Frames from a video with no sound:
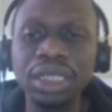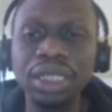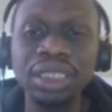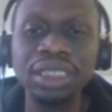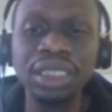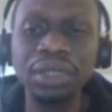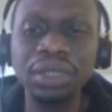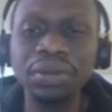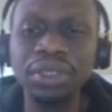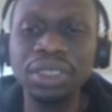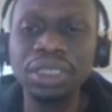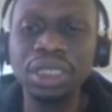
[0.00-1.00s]

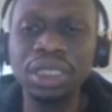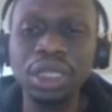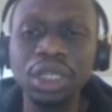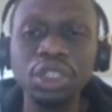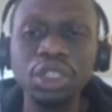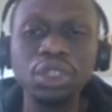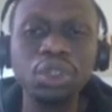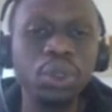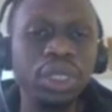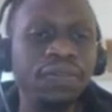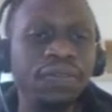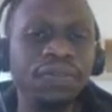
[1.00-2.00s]
secret. So
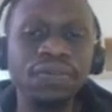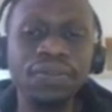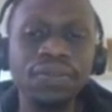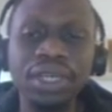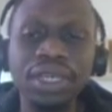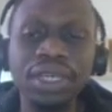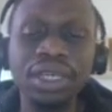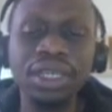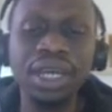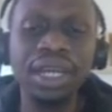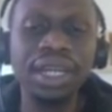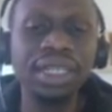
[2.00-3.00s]
if
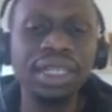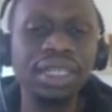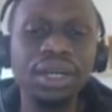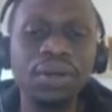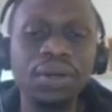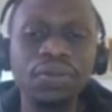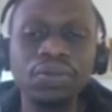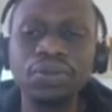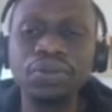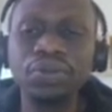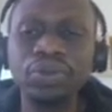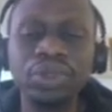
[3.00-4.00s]
an attacker
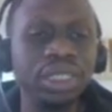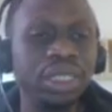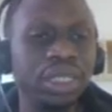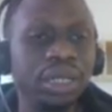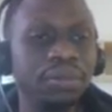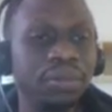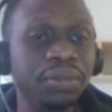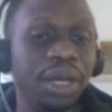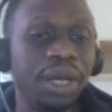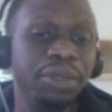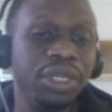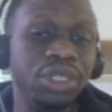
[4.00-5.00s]
of the
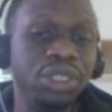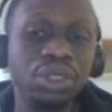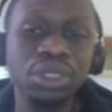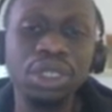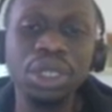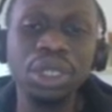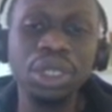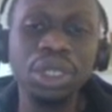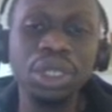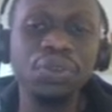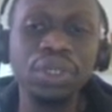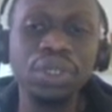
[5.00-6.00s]
application
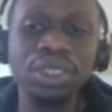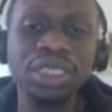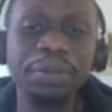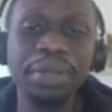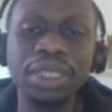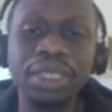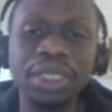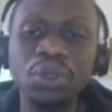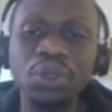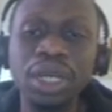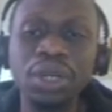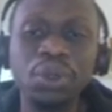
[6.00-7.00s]
runs this
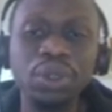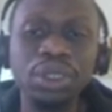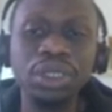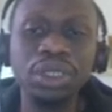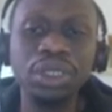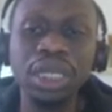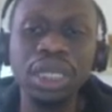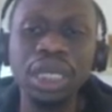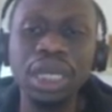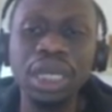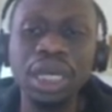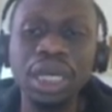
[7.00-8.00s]
particular code,
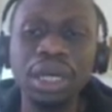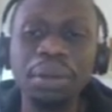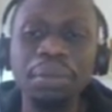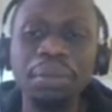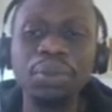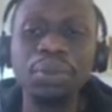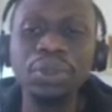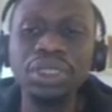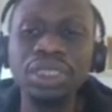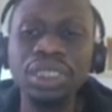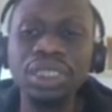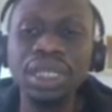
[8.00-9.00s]

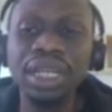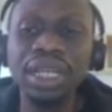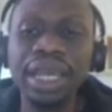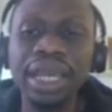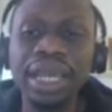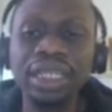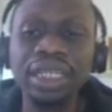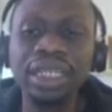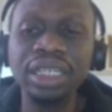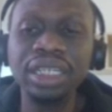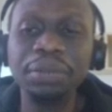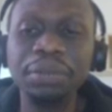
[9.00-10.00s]
most likely
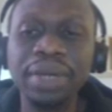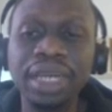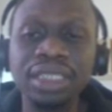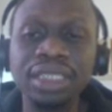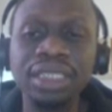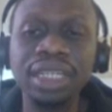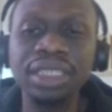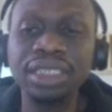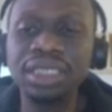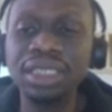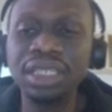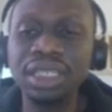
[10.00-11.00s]
he might get
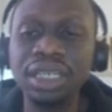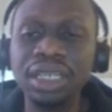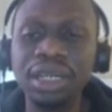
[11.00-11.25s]
the